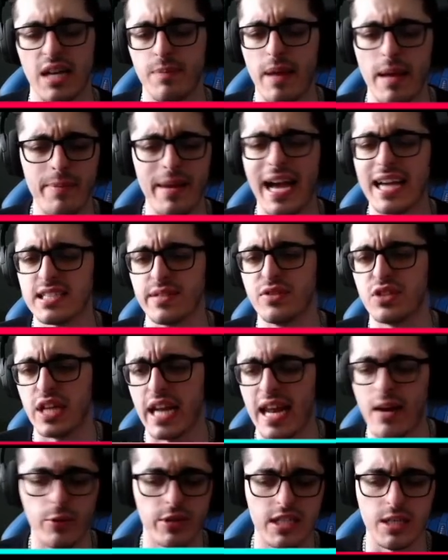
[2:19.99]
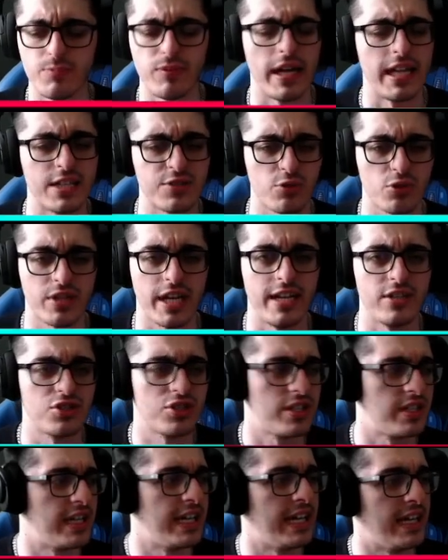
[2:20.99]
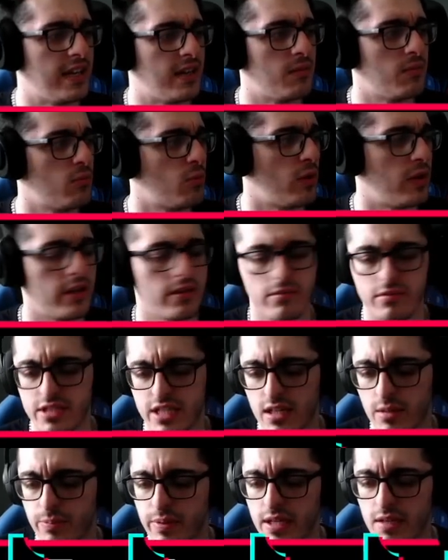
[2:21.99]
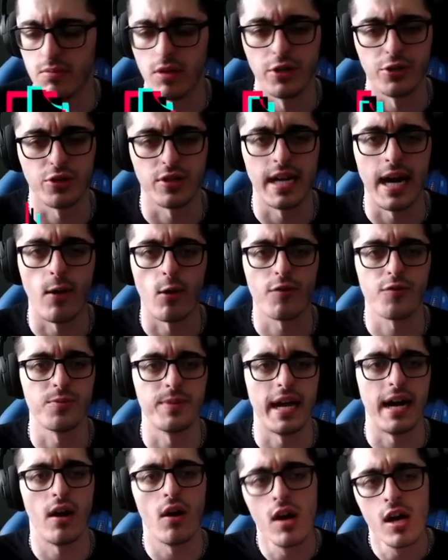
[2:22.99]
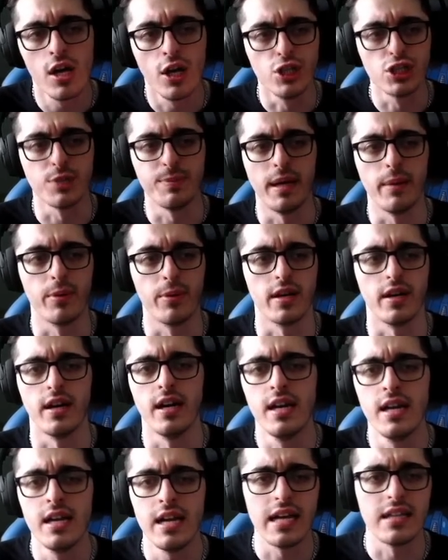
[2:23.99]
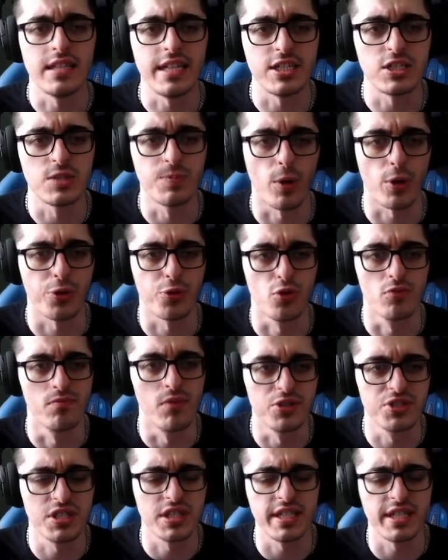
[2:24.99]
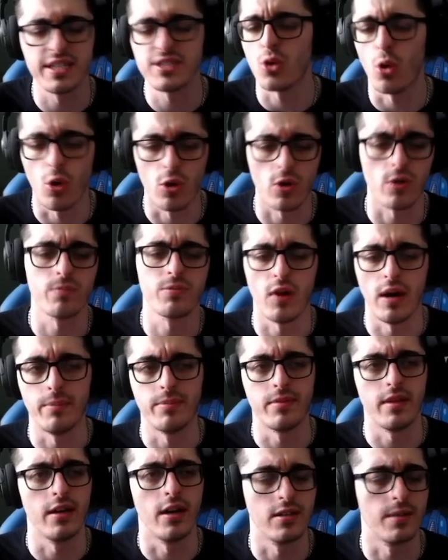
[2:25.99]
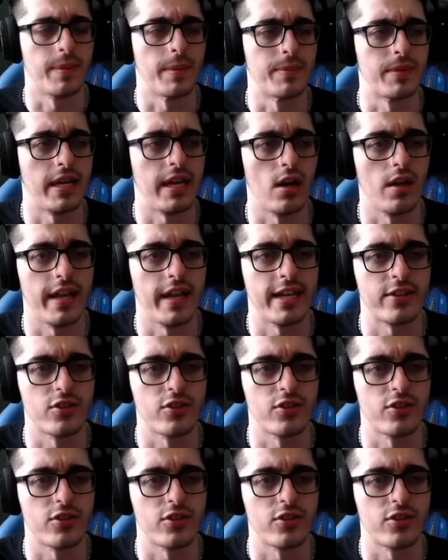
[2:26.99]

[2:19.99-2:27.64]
Maybe as of today with the playlist rotation in, it's going to be under an hour from now, you should be able to at least burn through most of this, or though I'll end up updating all that